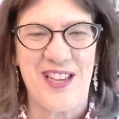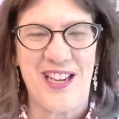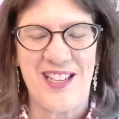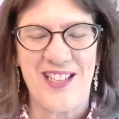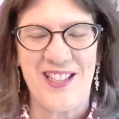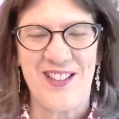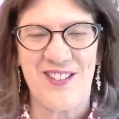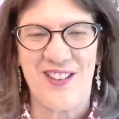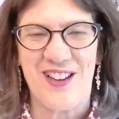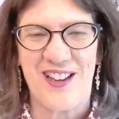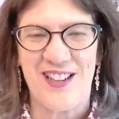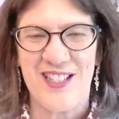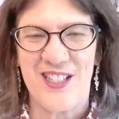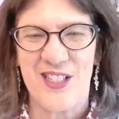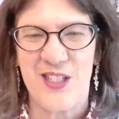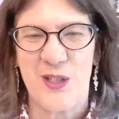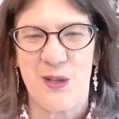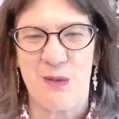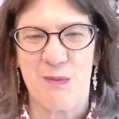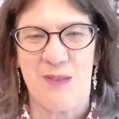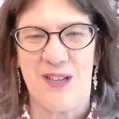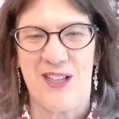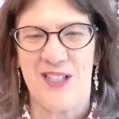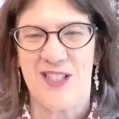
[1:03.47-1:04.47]
Thank you guys
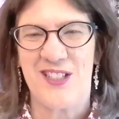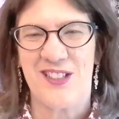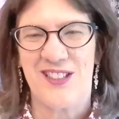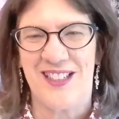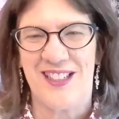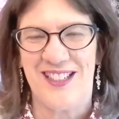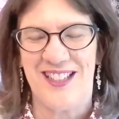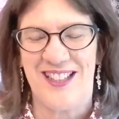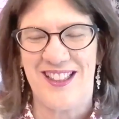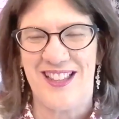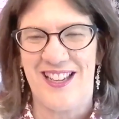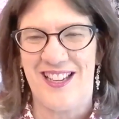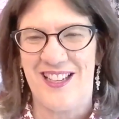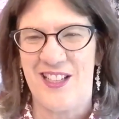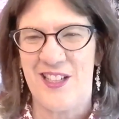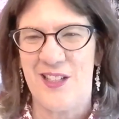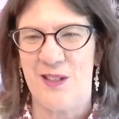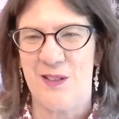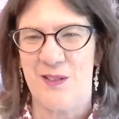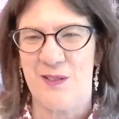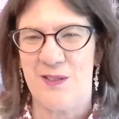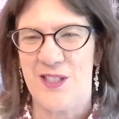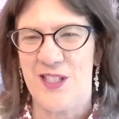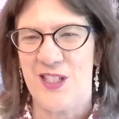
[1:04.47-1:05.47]
so much. Linda,
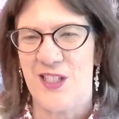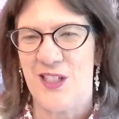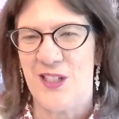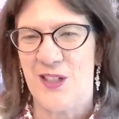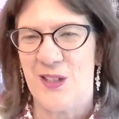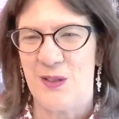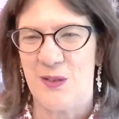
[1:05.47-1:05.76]
thank you to